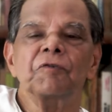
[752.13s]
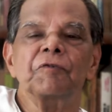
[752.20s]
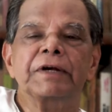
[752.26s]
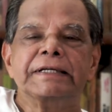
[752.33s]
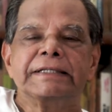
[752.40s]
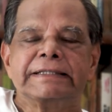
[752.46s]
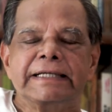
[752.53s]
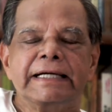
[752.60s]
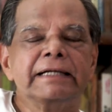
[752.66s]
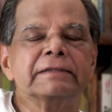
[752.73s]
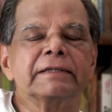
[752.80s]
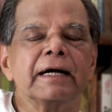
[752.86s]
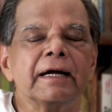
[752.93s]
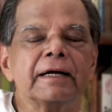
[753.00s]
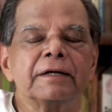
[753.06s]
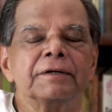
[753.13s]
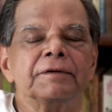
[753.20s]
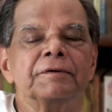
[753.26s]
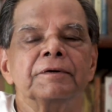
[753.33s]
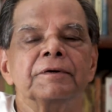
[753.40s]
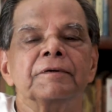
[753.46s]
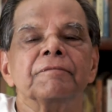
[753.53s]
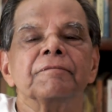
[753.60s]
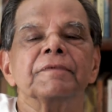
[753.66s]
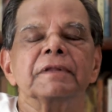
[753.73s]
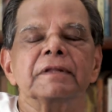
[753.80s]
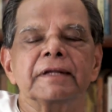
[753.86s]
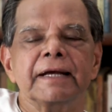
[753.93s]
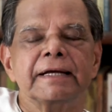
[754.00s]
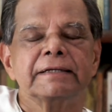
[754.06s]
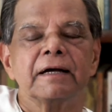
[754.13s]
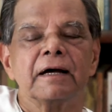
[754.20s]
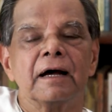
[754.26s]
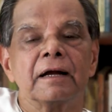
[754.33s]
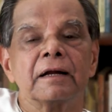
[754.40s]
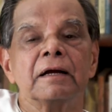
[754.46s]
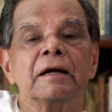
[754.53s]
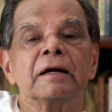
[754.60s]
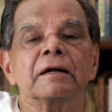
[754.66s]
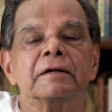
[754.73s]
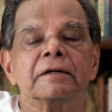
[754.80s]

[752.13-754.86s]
we see that these are